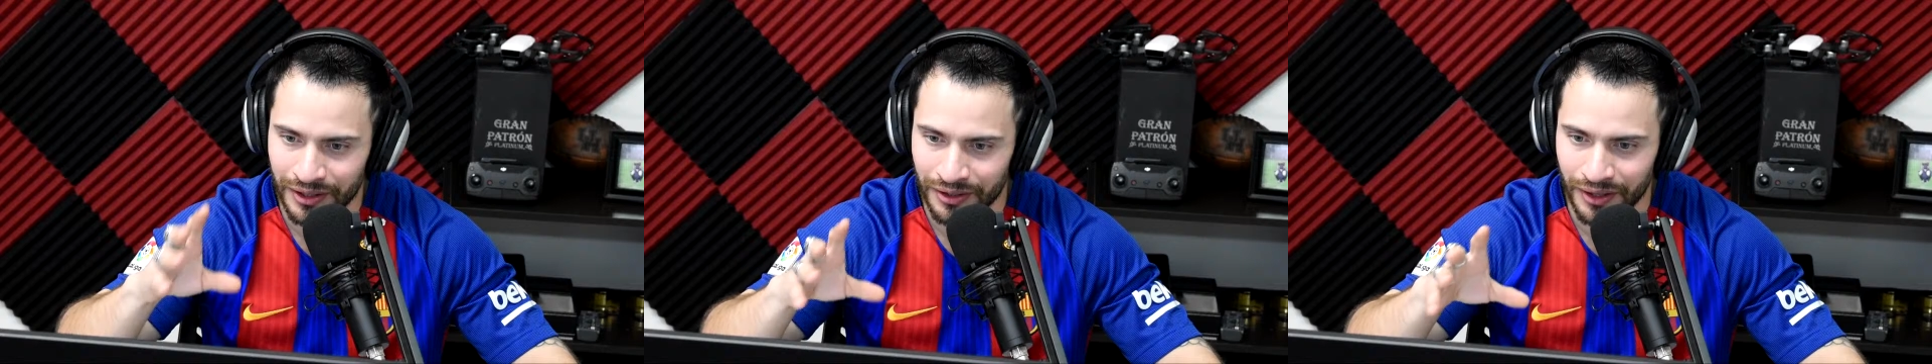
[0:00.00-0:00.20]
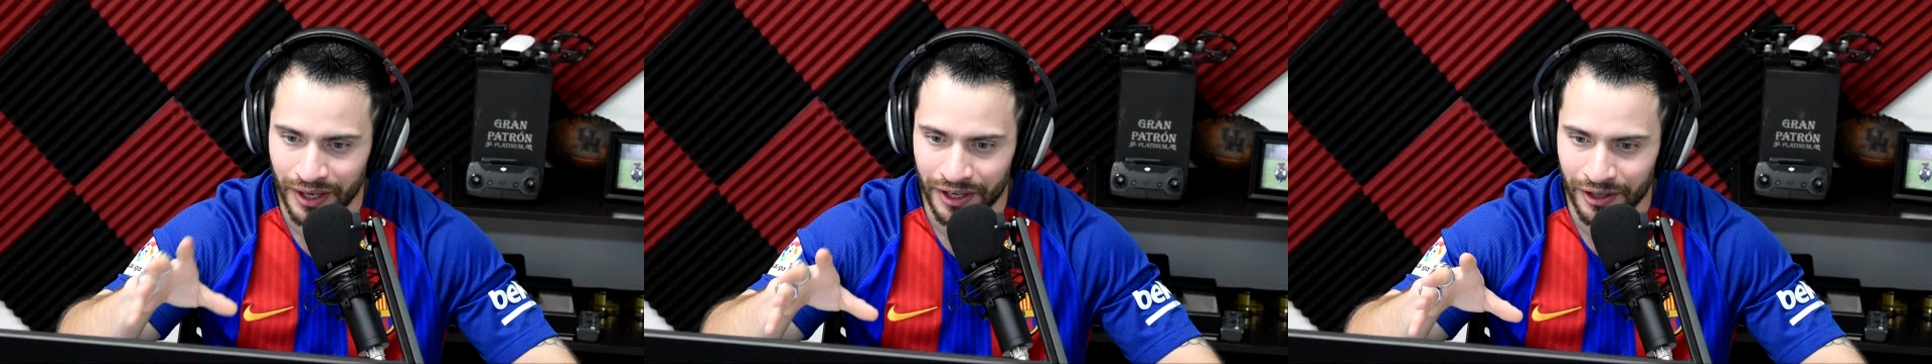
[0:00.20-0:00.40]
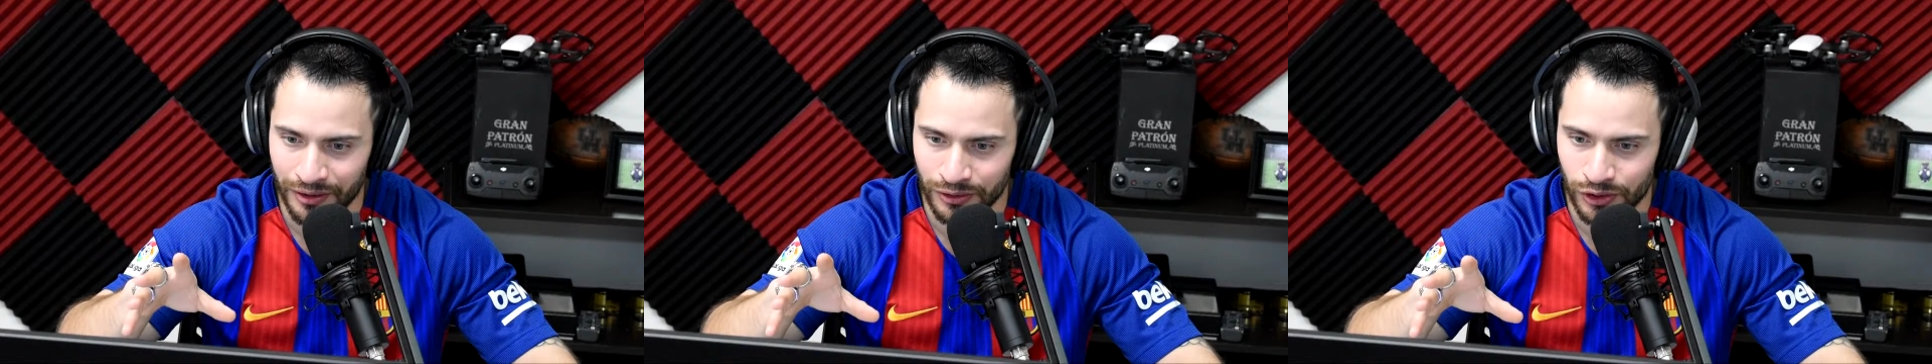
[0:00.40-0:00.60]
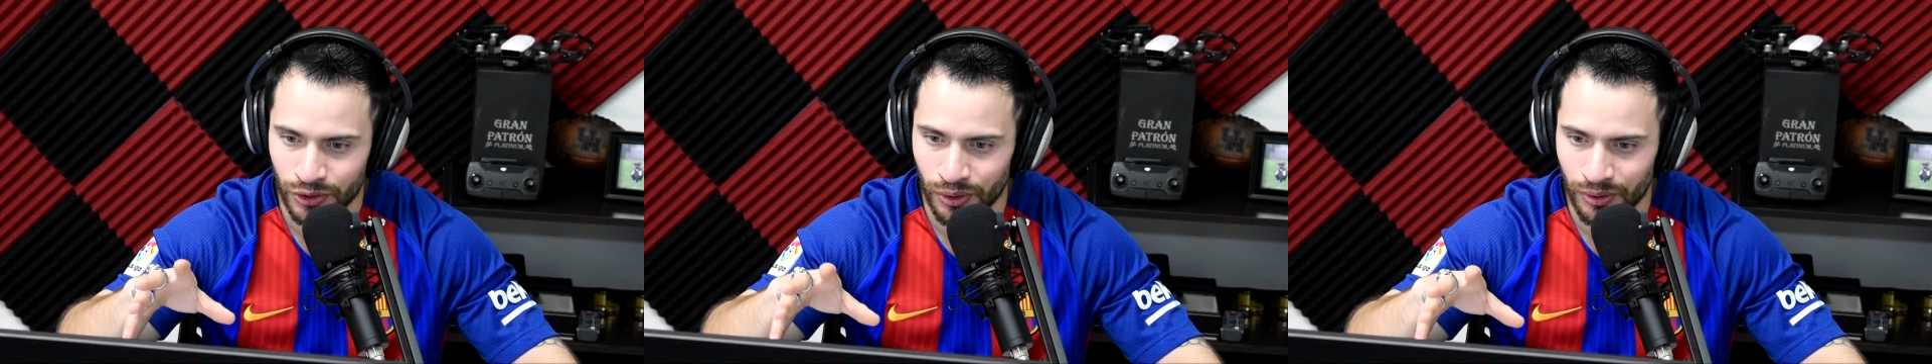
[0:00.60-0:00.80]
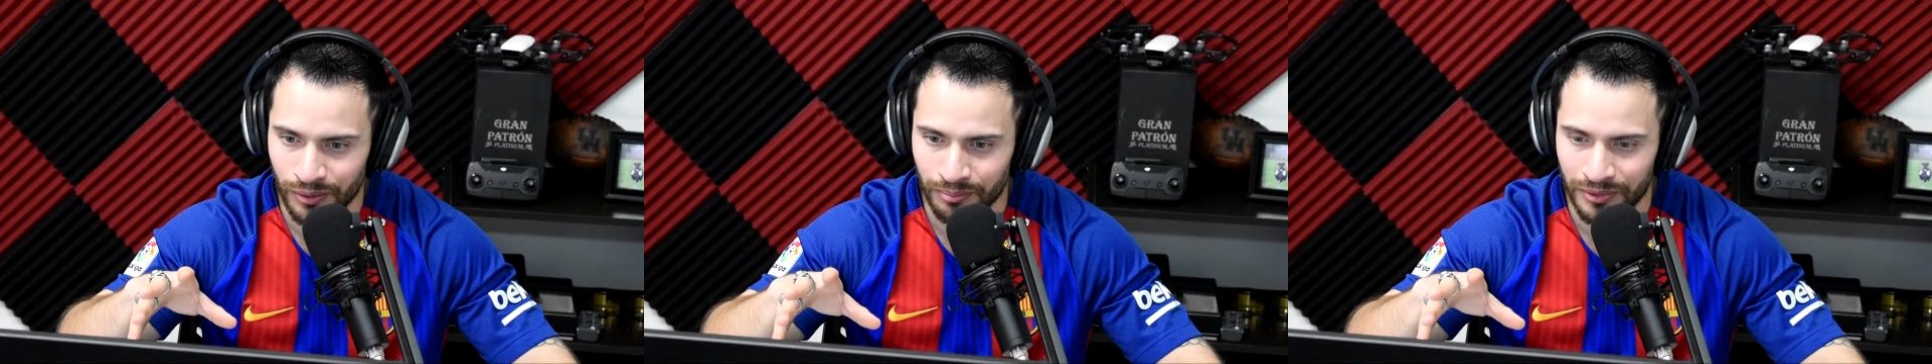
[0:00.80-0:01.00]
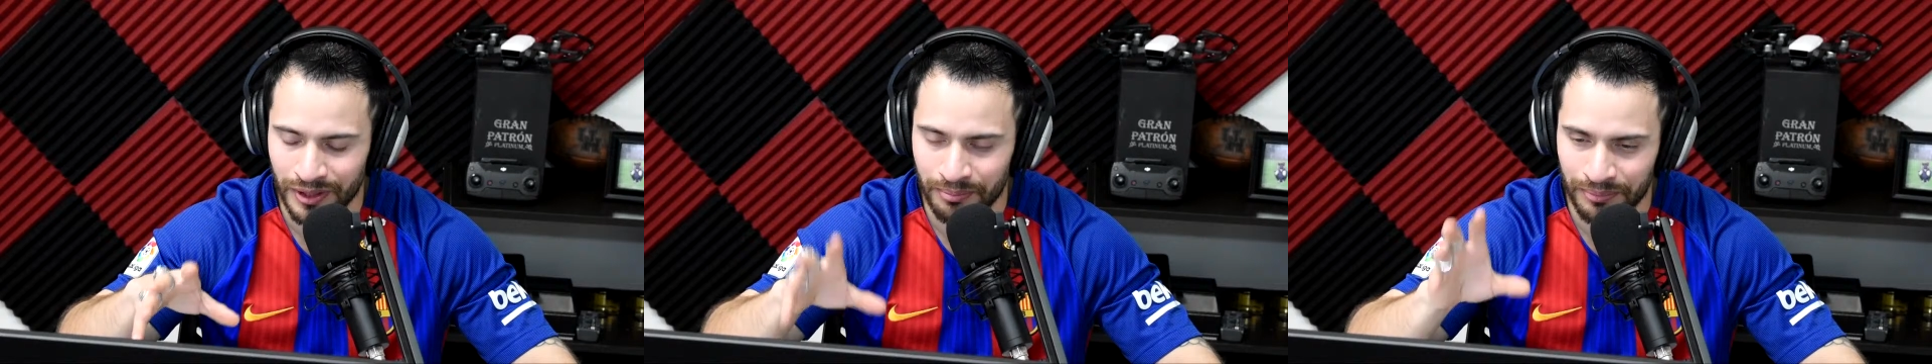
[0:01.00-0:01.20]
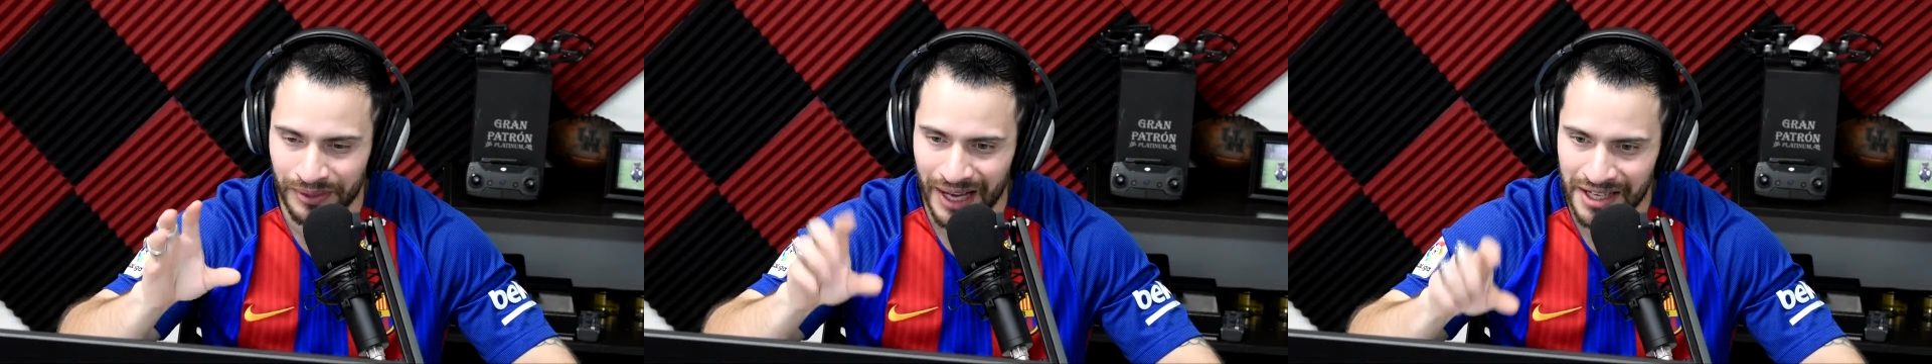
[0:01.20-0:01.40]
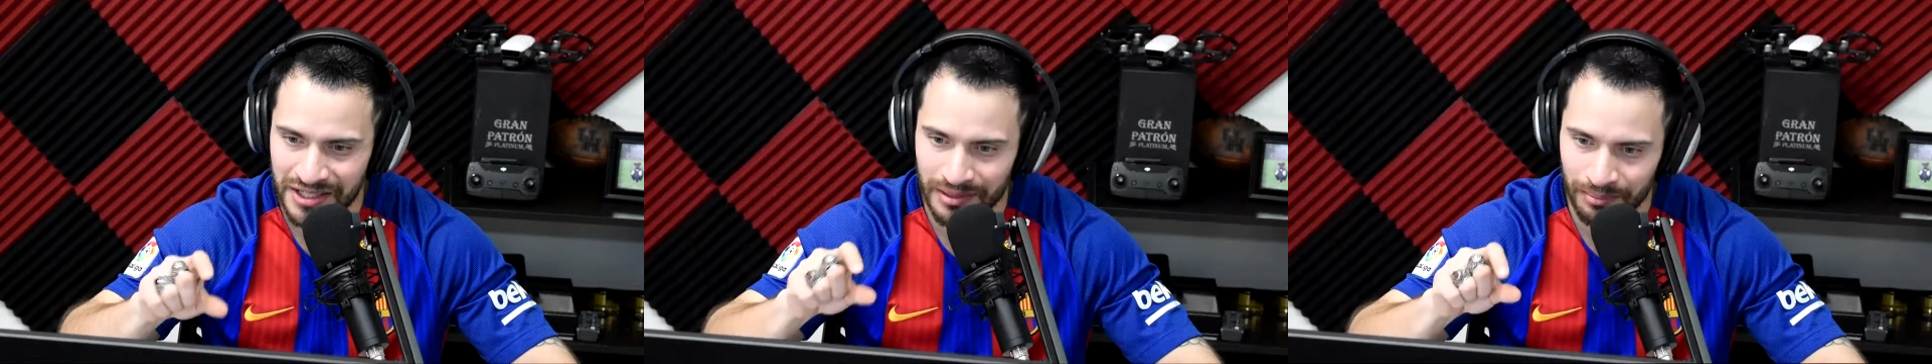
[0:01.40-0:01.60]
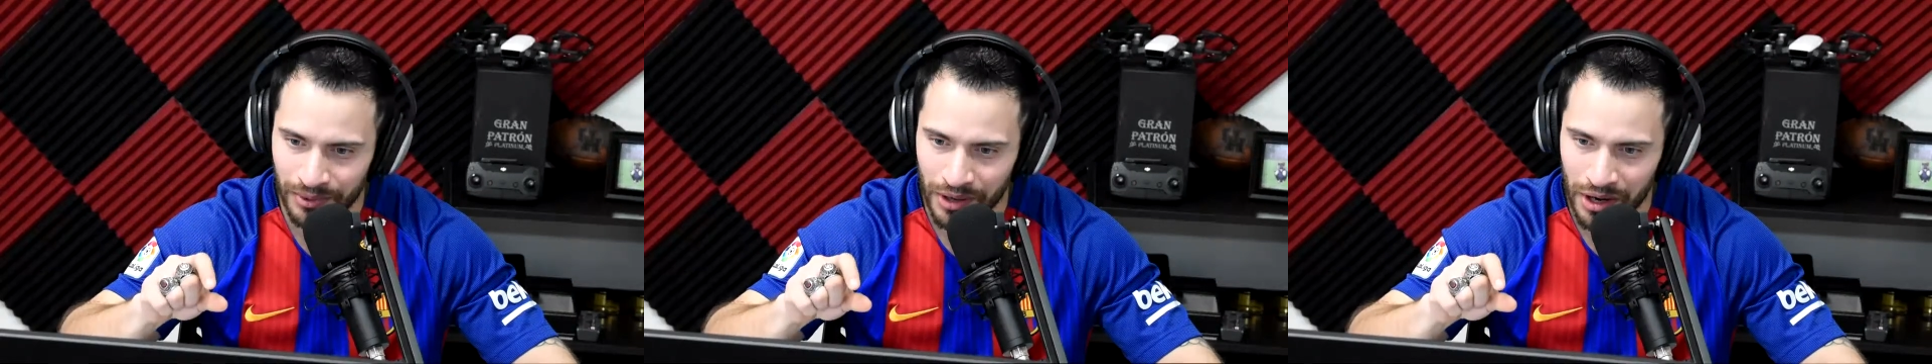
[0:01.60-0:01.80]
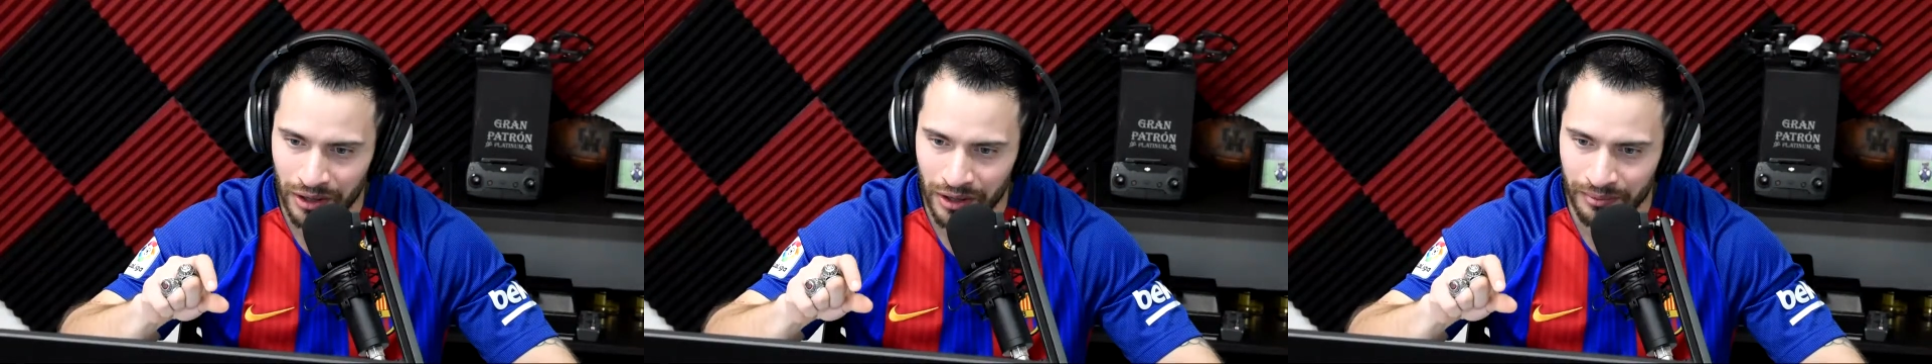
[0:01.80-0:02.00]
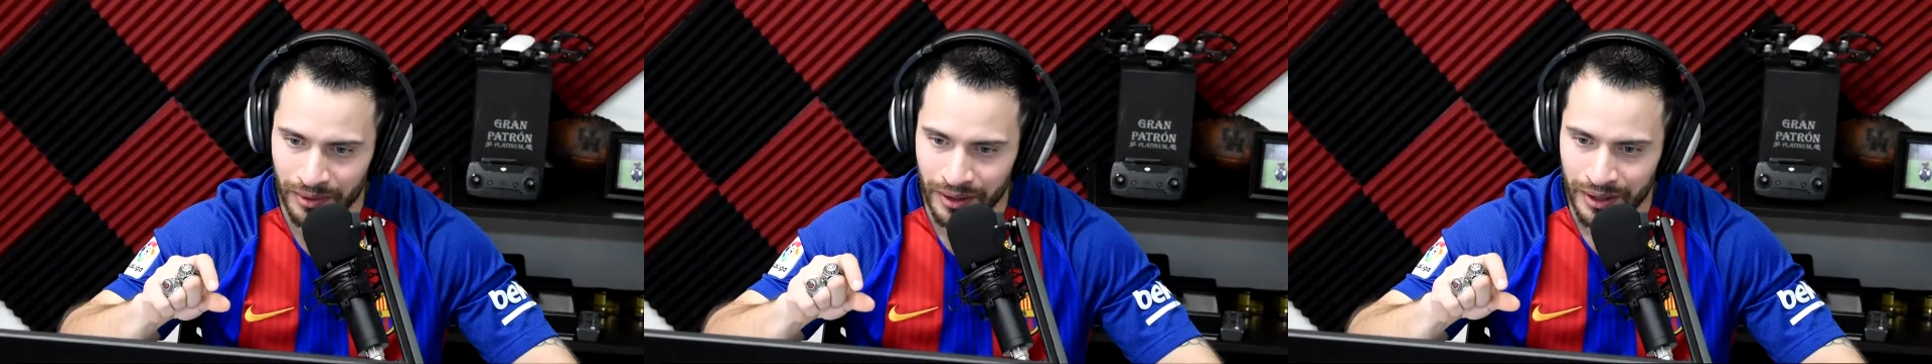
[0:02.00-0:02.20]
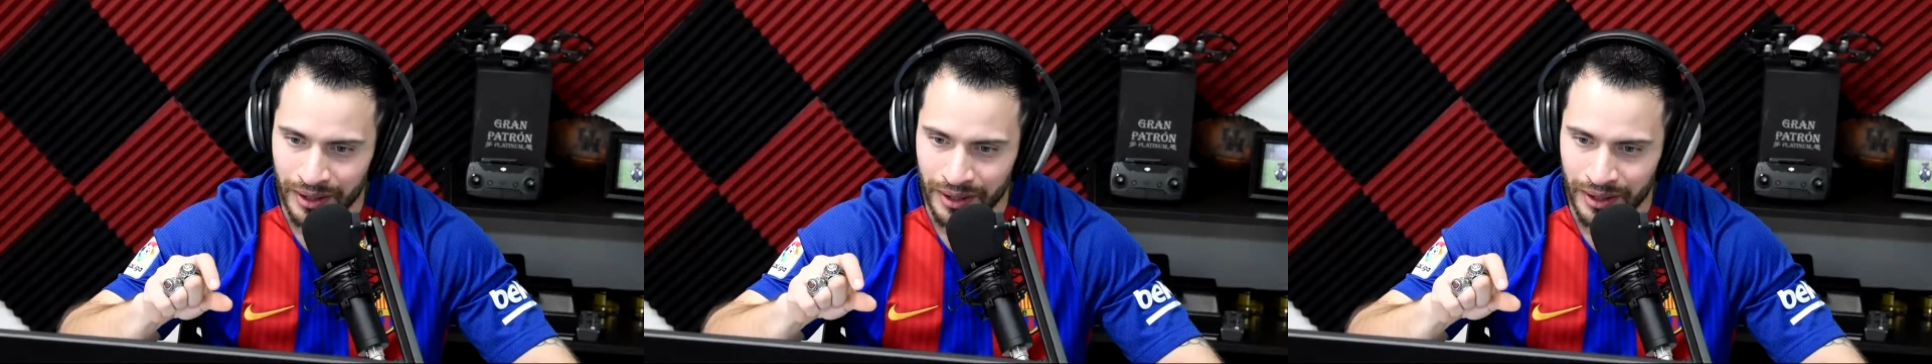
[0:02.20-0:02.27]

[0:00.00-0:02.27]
they're not in control. But that's the problem.